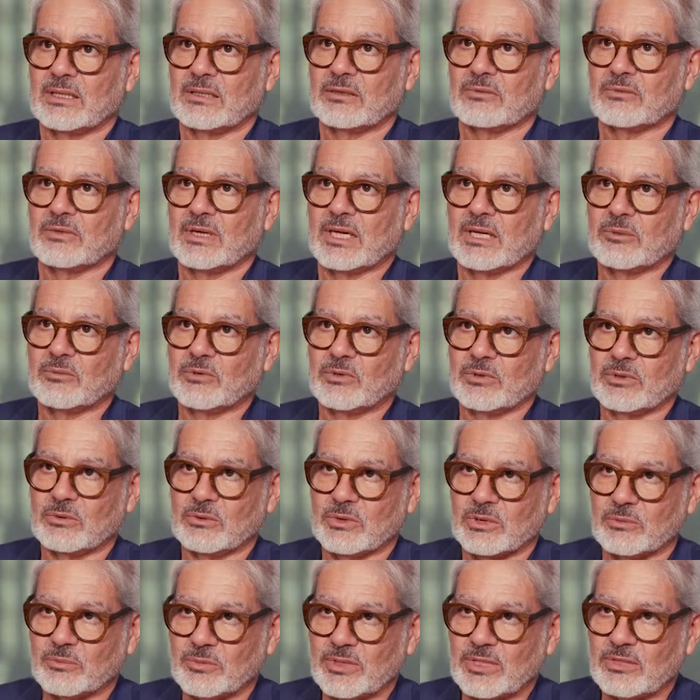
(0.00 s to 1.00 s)
If I'm
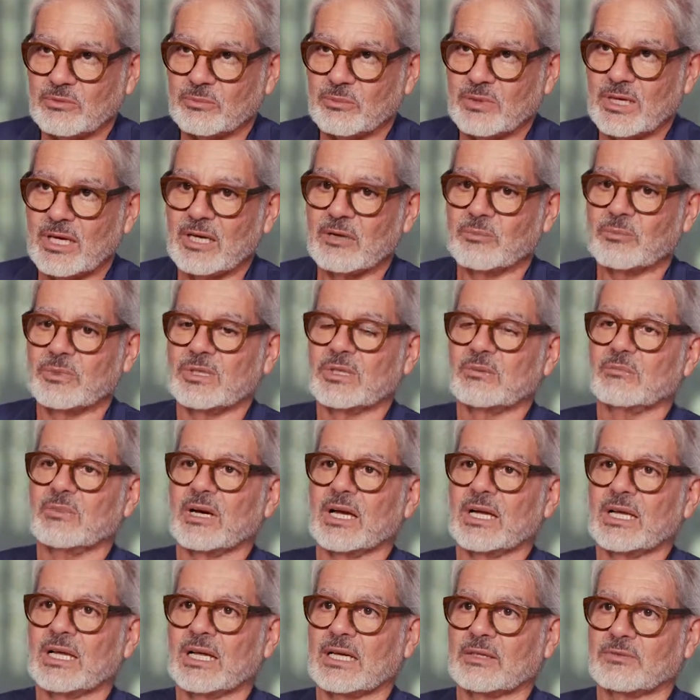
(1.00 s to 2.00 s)
doing what makes me happy,
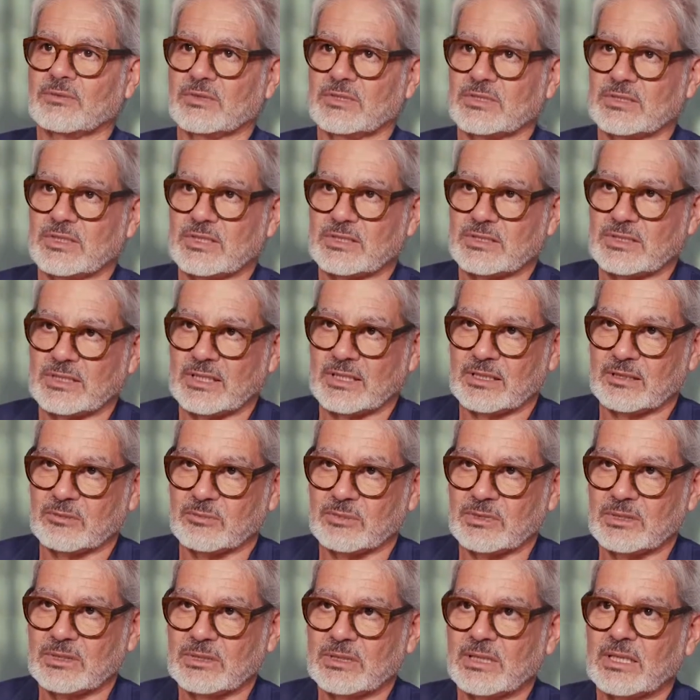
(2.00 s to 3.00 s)
my life is
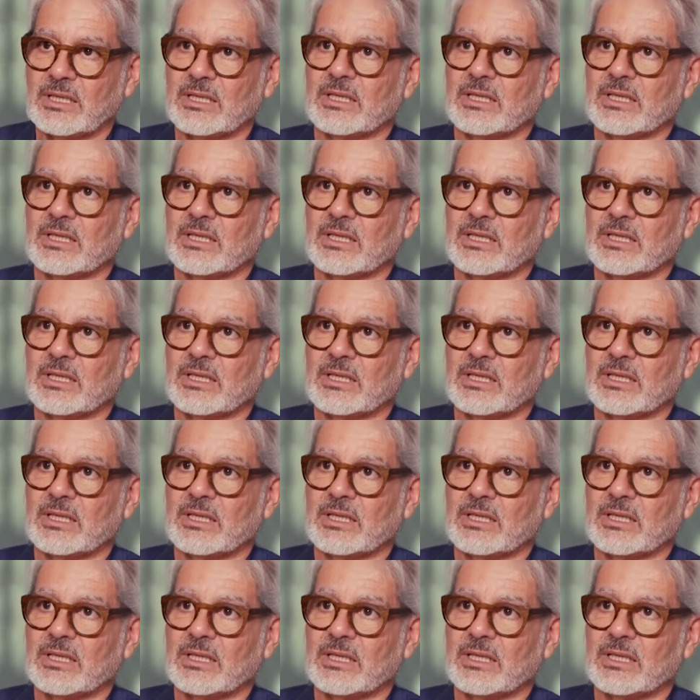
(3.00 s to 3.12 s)
sustainable.